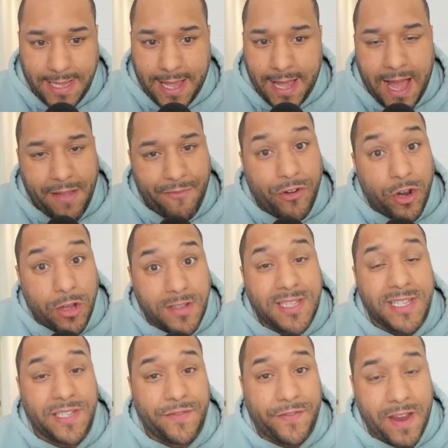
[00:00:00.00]
Now, I've looked,
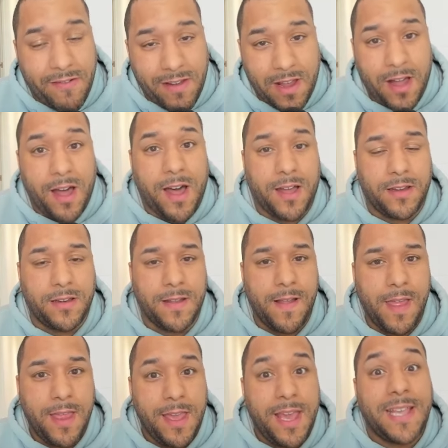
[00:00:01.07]
it's very hard.
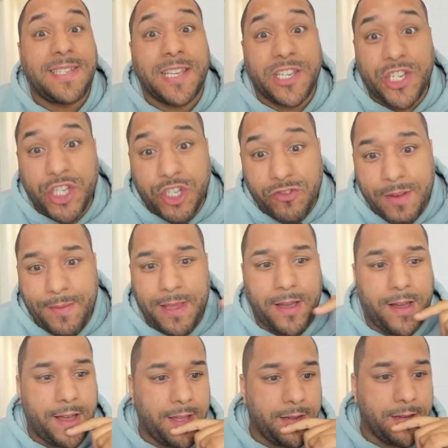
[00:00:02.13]
It's extremely
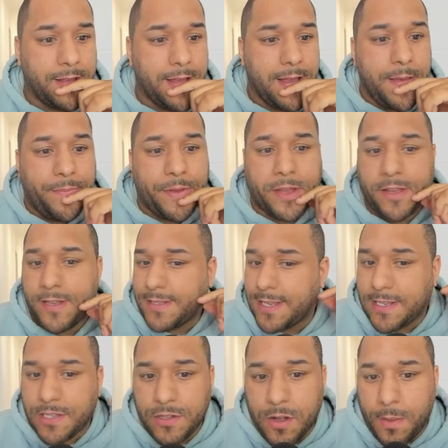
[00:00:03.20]
hard because
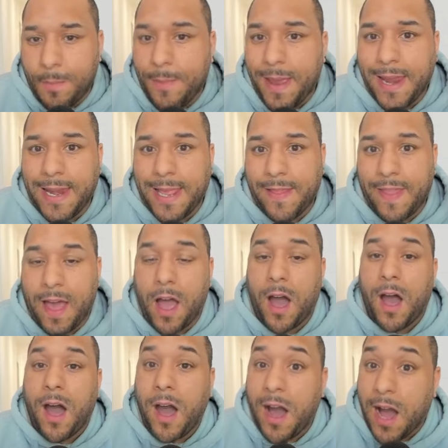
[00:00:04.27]
there's not many that
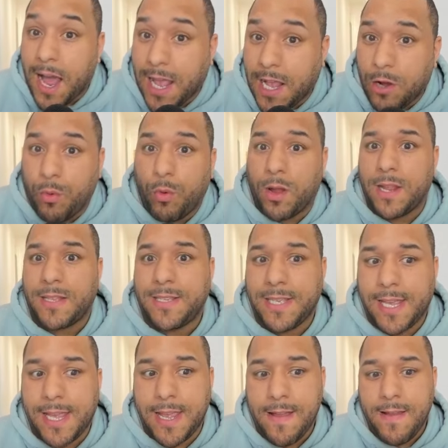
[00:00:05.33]
are high
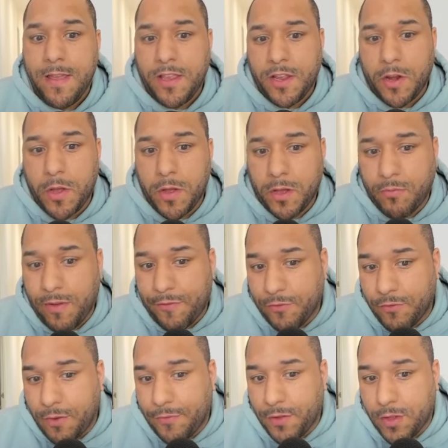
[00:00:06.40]
quality, you know, with,
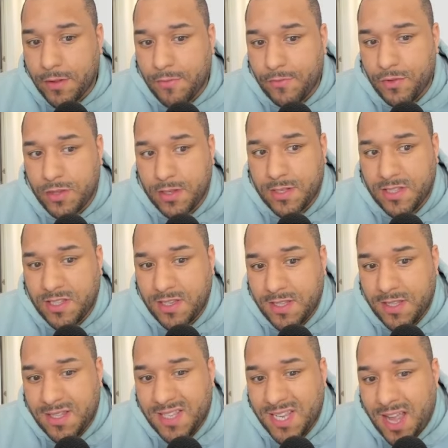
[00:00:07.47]
with uh, the, the,
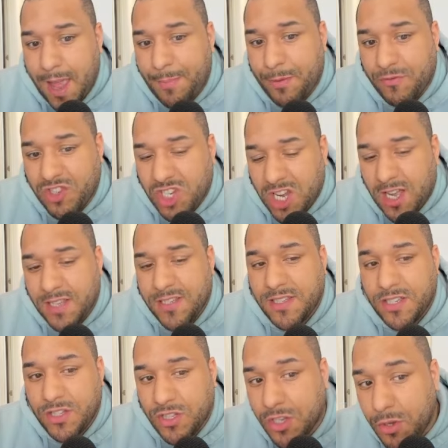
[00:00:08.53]
the type of chance
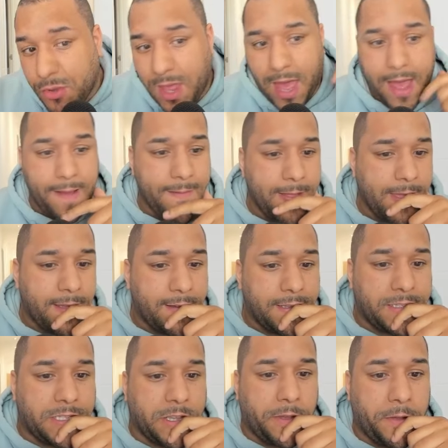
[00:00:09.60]
to do that.
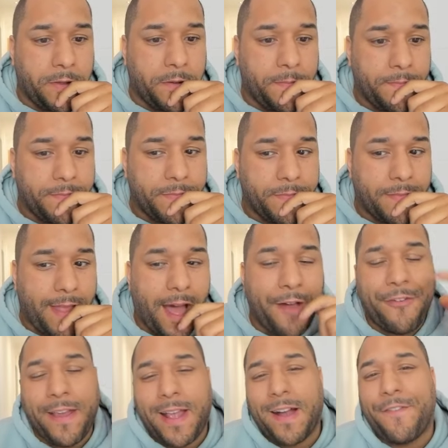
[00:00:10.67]
So I
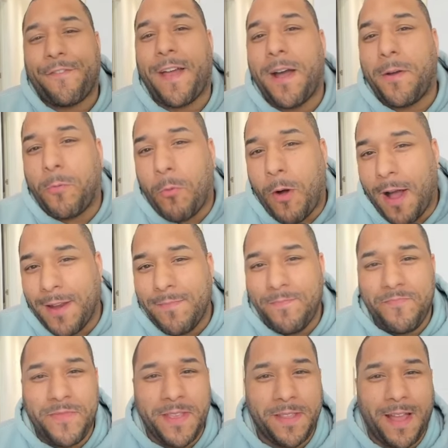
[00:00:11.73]
think I found one
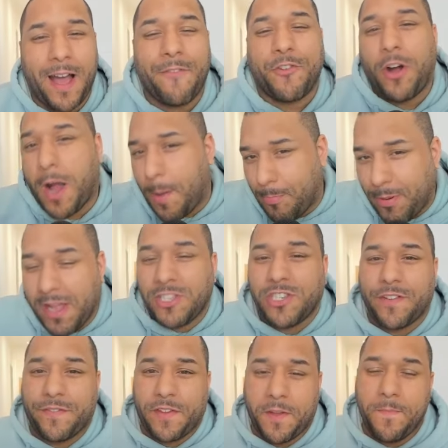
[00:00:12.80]
I've got a bunch
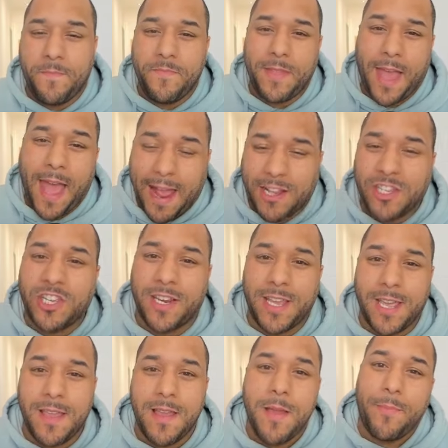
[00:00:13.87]
of them
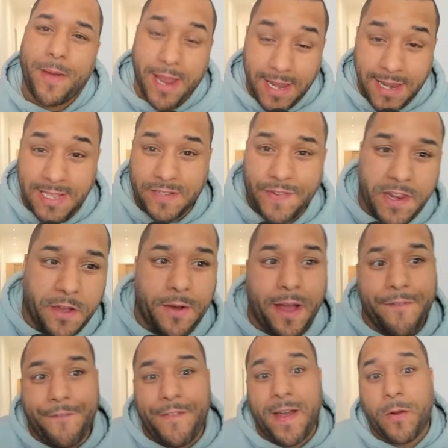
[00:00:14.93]
actually, but in this video I
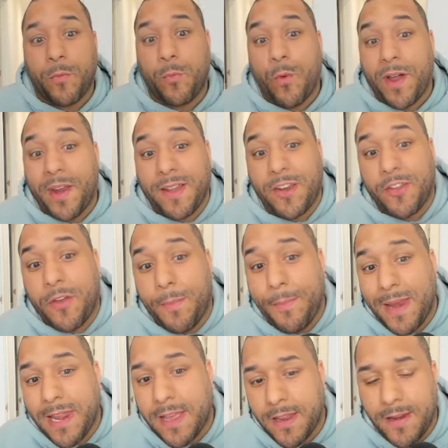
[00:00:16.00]
found one under a
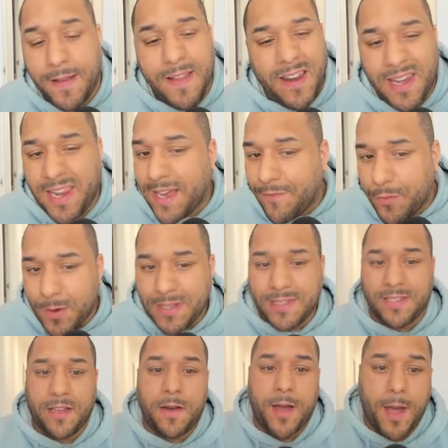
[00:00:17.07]
million. The other
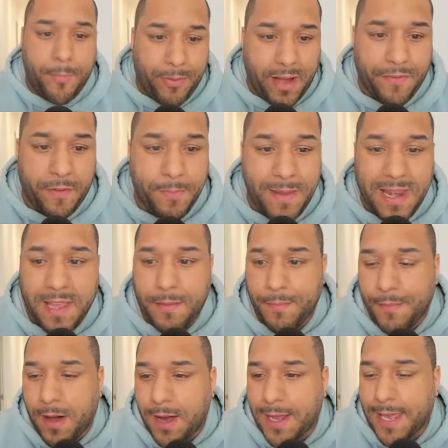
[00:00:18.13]
ones are above a million
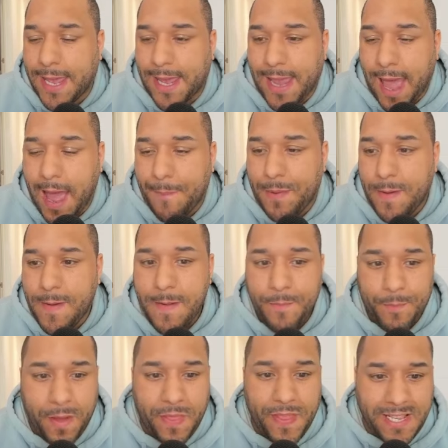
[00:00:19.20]
market cap,
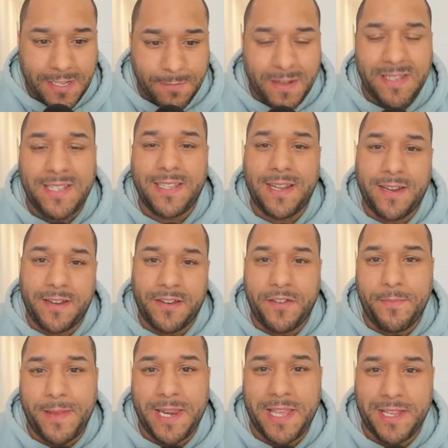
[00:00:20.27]
but this one's still under
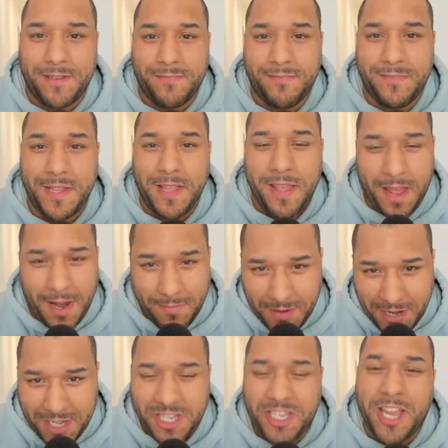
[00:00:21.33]
a million. And I'm
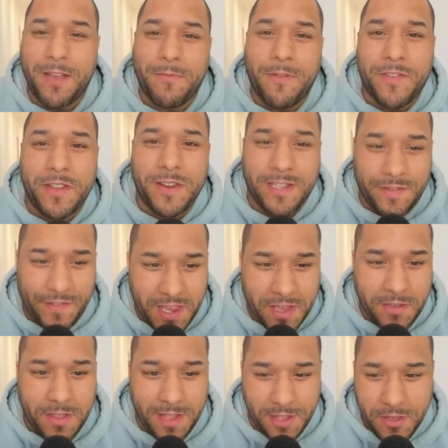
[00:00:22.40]
going to share it with you in this video,
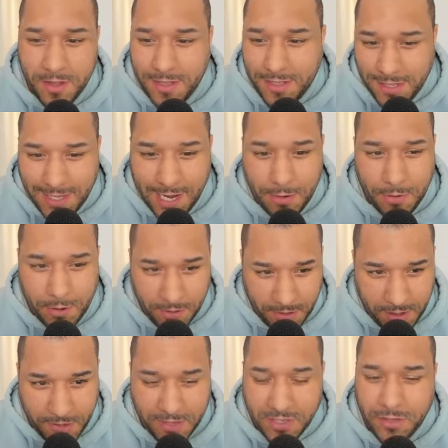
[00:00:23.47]
and you can decide what you want
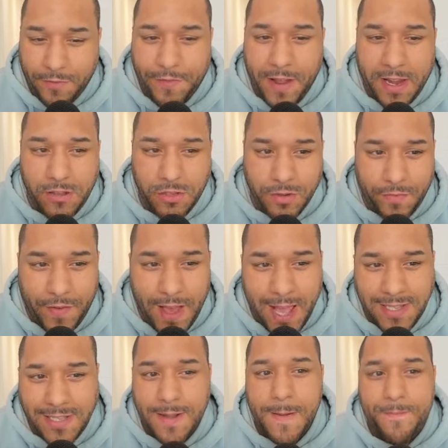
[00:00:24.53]
to do. It's not financial
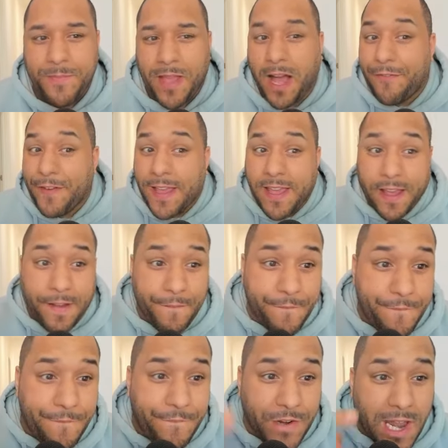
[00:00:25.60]
advice. I think it can
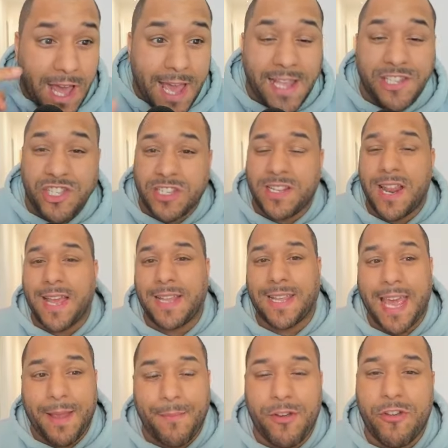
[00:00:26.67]
fly just like
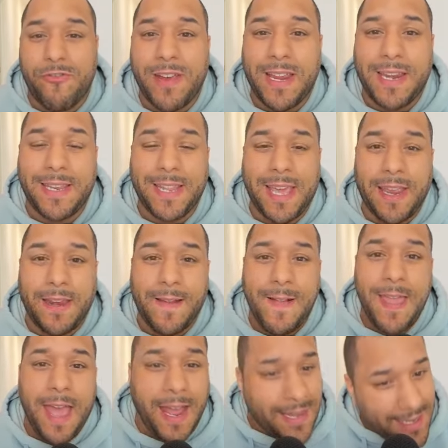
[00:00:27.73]
Gamer Arena did,
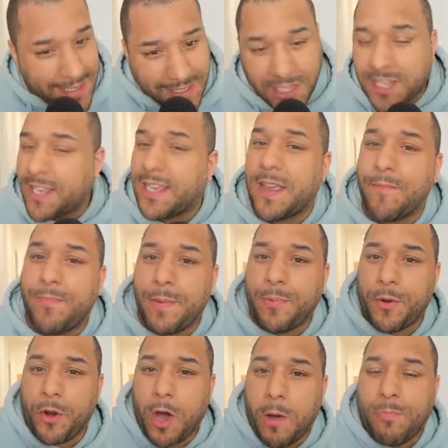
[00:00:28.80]
and this can give
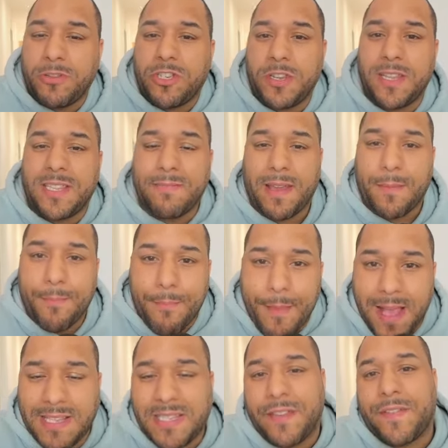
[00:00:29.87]
people an opportunity to make
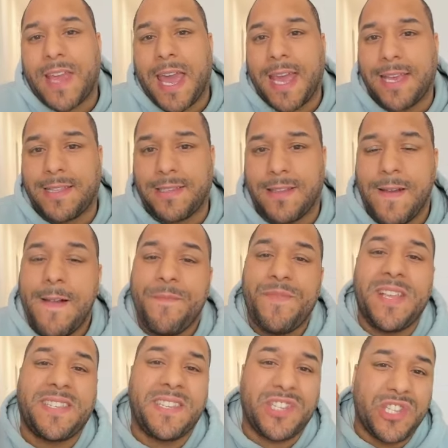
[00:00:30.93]
massive gains.
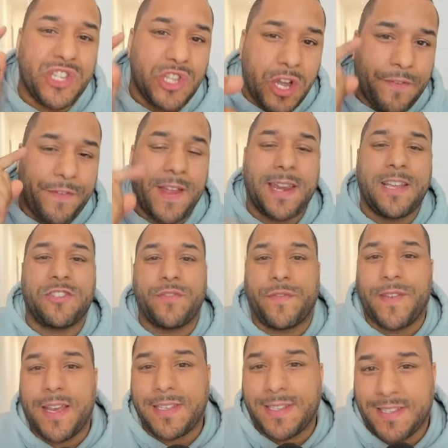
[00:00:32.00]
This is not financial
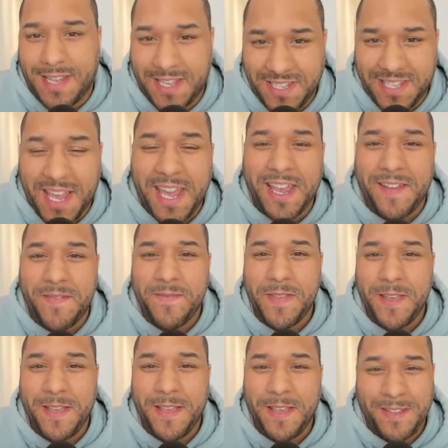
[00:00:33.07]
advice, as I say.
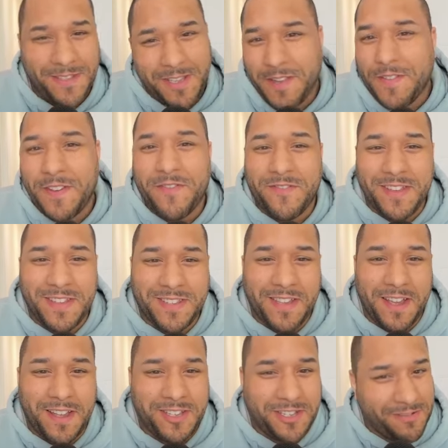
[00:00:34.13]
Do your further
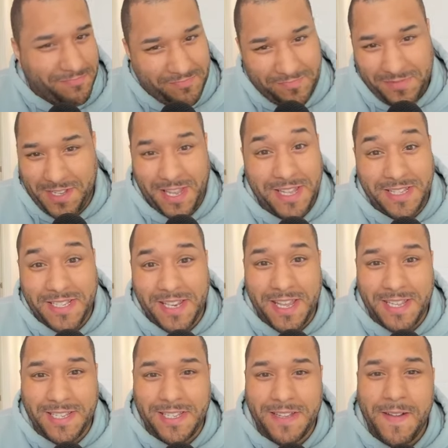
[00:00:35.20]
research into
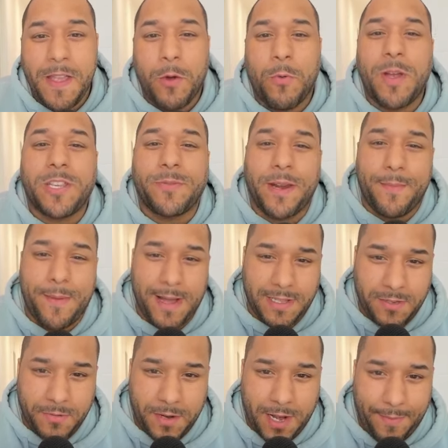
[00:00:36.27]
this. Which one am I
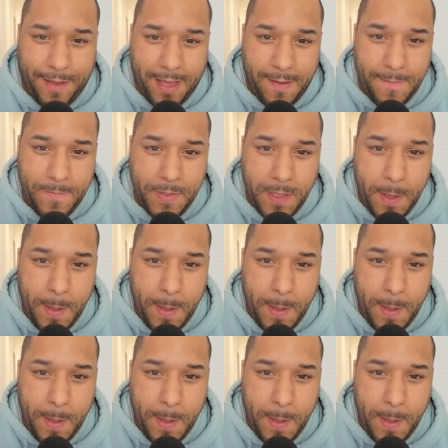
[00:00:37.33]
talking about?